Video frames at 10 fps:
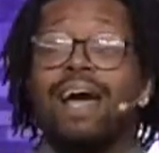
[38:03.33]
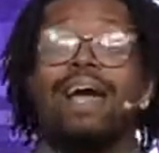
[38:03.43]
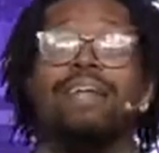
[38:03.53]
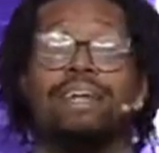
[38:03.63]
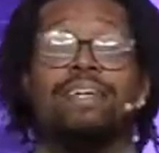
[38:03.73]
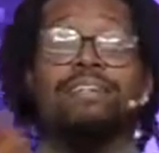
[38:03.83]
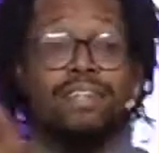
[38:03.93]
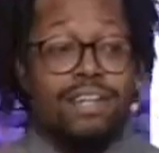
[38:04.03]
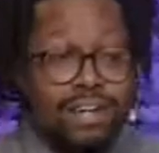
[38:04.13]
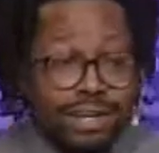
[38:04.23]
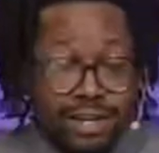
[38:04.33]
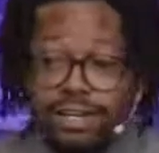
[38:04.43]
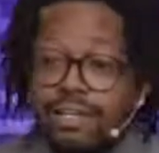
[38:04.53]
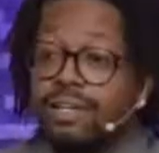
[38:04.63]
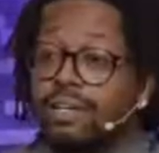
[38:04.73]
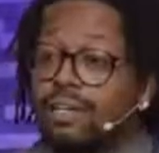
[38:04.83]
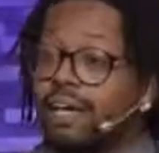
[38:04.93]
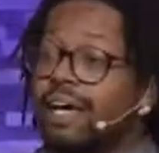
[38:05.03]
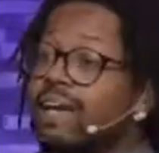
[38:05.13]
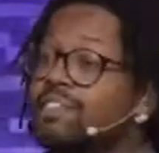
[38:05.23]
and he's good
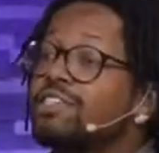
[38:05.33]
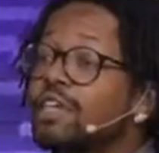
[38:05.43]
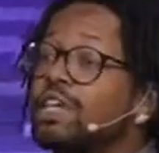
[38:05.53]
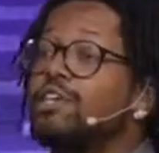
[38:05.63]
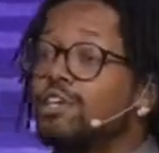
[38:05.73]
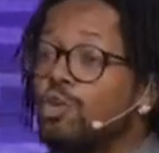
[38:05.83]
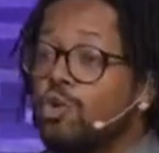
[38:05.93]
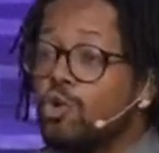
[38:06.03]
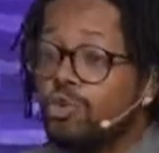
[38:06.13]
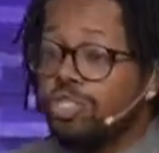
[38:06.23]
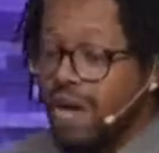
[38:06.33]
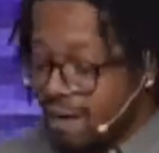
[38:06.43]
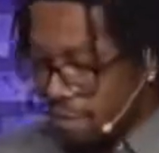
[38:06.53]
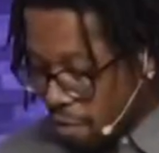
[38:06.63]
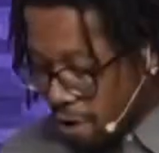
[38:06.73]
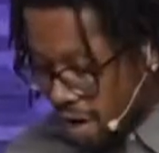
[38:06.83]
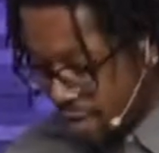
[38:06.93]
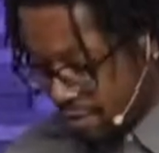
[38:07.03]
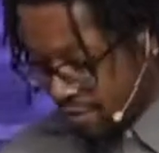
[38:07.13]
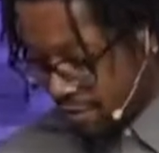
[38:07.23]
is good news for
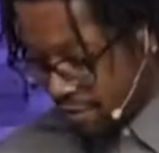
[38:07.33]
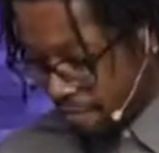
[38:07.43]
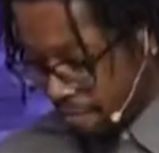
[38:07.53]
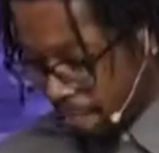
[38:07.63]
us.